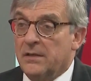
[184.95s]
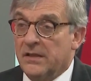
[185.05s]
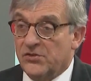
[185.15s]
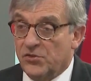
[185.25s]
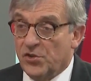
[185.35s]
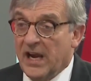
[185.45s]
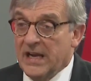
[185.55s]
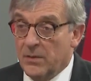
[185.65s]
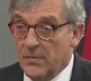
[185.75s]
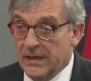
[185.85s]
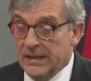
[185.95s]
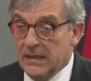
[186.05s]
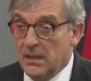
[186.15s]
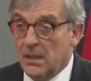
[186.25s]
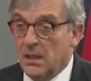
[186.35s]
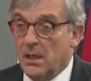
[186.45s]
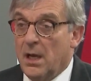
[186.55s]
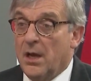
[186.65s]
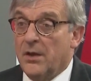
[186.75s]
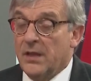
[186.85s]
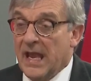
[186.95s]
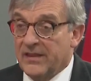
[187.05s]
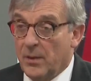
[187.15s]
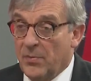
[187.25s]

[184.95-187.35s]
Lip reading: this China money at